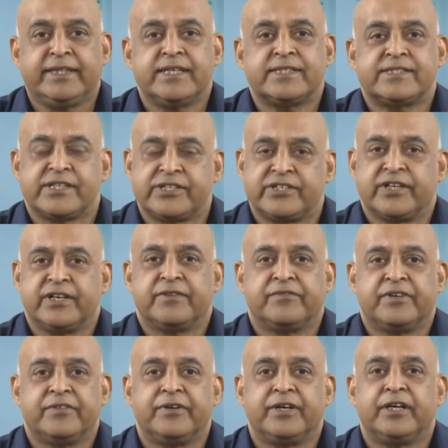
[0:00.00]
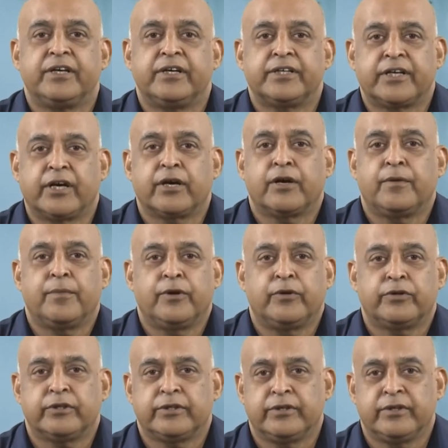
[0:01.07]
this session, we will uh, talk
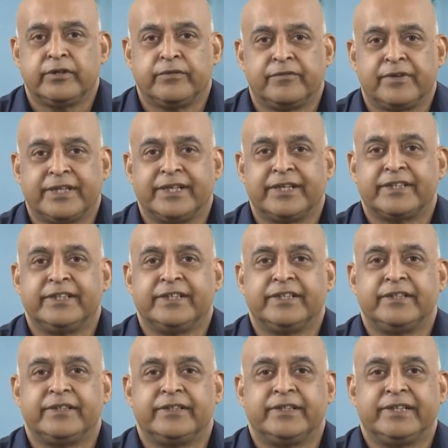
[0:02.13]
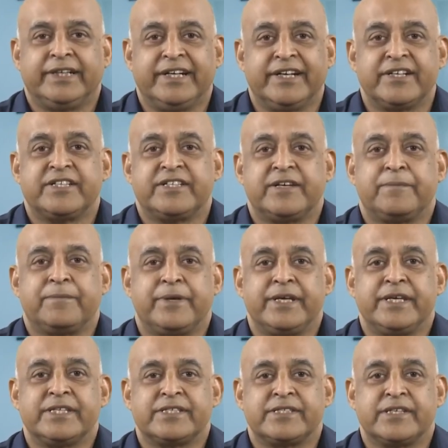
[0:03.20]
about uh, whether the leadership
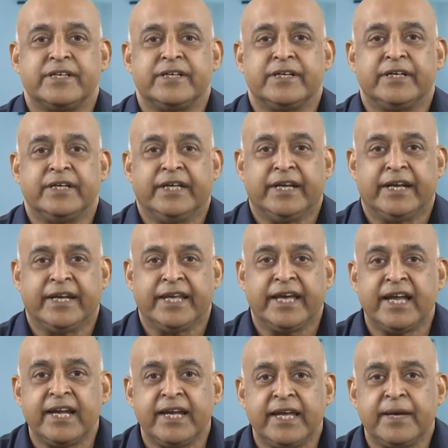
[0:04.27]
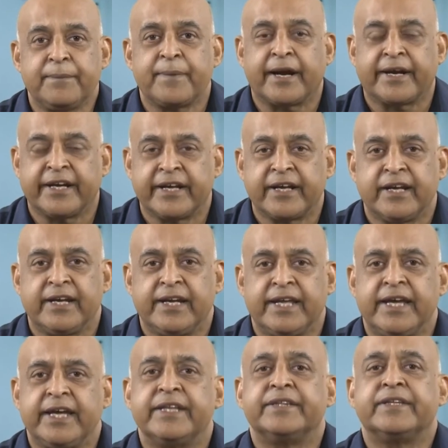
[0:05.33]
is uh, really,
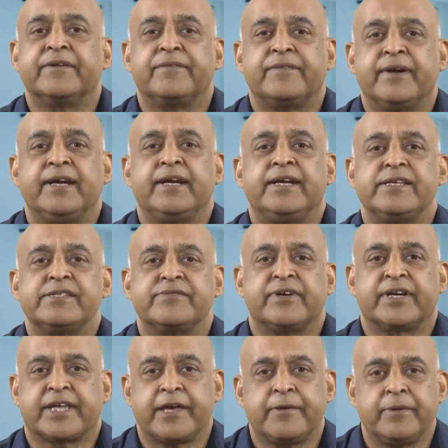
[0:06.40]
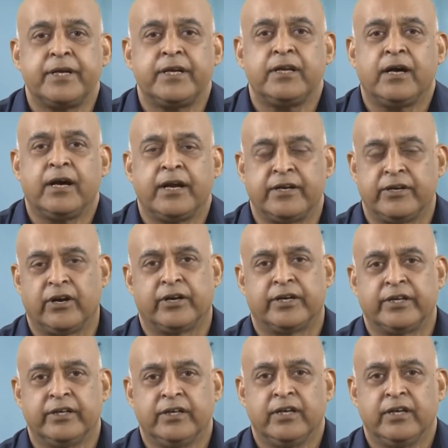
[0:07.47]
practically in the field is workable or not,